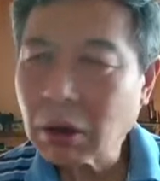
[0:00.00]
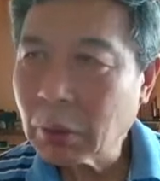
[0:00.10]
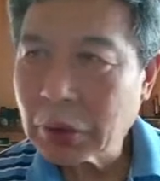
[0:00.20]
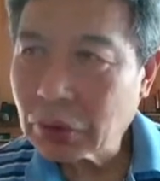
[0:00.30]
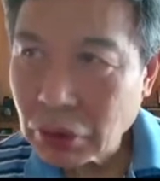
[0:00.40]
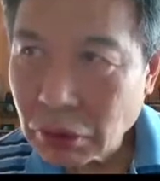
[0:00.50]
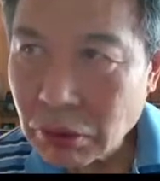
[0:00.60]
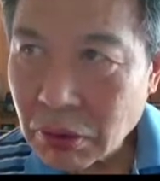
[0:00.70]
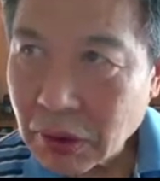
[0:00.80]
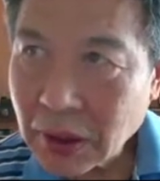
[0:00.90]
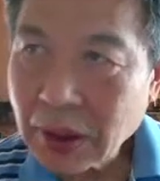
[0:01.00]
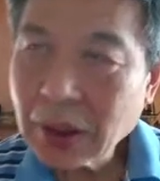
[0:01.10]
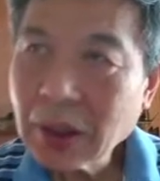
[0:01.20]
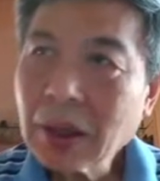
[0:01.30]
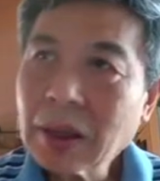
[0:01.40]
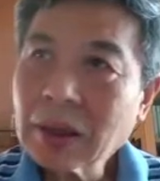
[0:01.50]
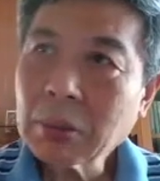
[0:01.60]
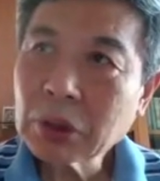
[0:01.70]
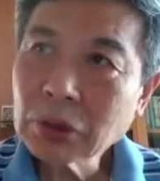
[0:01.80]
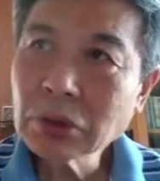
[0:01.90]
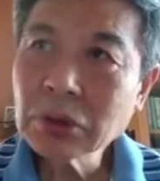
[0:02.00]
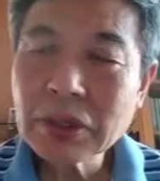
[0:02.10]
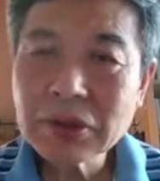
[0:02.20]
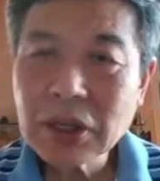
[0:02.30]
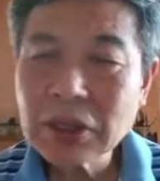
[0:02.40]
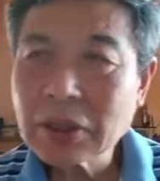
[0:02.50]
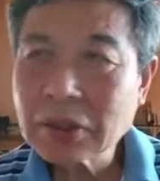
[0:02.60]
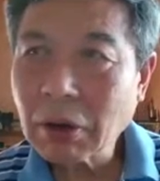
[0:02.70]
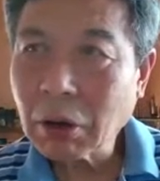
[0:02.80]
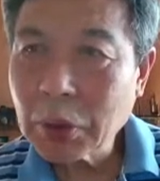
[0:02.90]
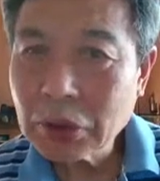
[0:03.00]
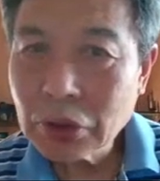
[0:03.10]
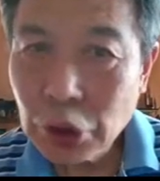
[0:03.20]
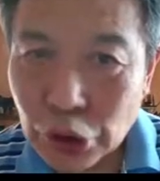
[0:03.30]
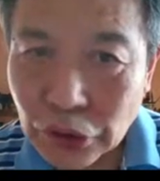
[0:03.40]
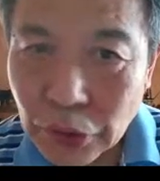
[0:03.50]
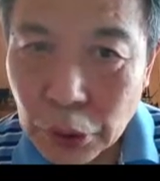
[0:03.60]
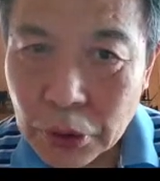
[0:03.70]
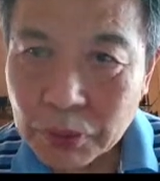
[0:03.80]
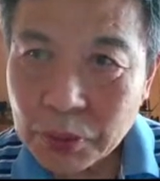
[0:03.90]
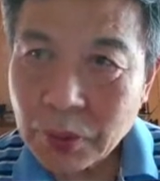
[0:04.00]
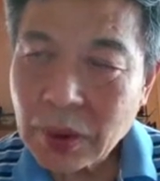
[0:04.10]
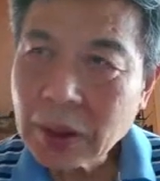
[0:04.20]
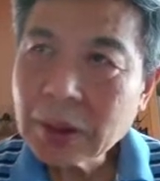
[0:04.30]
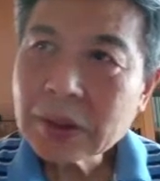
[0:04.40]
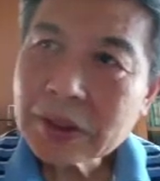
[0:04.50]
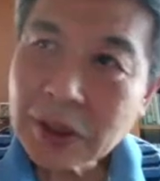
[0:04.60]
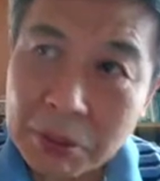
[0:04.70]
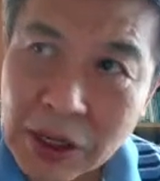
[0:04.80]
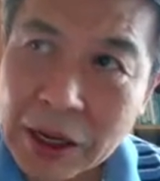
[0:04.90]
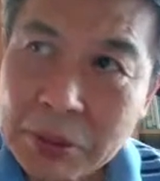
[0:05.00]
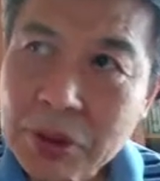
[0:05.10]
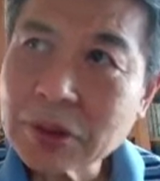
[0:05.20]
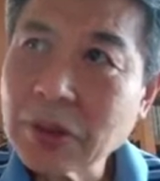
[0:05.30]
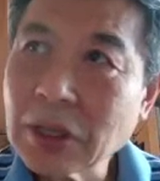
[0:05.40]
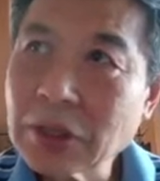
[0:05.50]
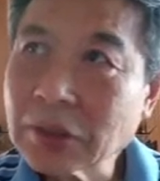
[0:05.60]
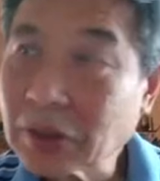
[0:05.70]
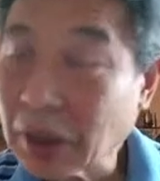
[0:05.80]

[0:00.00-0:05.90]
are always true. Number two, his teachings are always useful. Sometimes his teachings